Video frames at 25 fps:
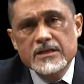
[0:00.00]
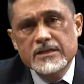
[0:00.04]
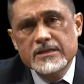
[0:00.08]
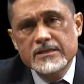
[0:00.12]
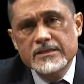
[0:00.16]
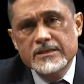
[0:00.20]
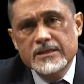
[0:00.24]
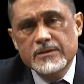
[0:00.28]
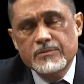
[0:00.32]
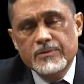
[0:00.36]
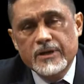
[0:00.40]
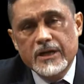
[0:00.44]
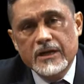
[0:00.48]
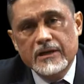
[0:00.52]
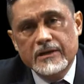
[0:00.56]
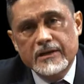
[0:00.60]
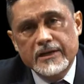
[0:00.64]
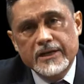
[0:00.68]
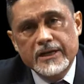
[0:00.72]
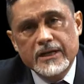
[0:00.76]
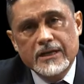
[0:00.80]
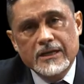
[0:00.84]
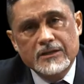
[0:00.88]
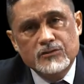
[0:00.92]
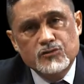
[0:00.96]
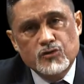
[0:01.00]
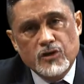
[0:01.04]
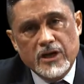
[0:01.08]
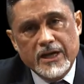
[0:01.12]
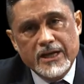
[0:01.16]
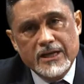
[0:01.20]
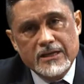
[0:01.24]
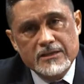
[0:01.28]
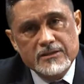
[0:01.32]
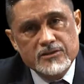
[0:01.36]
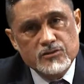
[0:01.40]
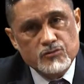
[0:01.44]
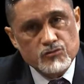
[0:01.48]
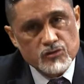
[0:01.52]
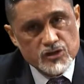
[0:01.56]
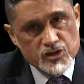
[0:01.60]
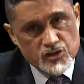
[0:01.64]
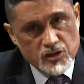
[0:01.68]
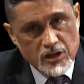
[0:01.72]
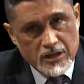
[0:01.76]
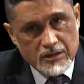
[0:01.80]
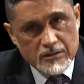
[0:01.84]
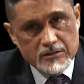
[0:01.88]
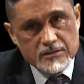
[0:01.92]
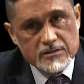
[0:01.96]
Several clinical trials
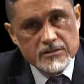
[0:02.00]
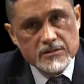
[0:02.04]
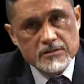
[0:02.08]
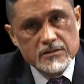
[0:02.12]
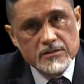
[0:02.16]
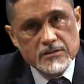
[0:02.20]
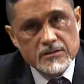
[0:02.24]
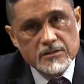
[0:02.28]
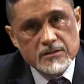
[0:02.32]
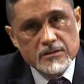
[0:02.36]
results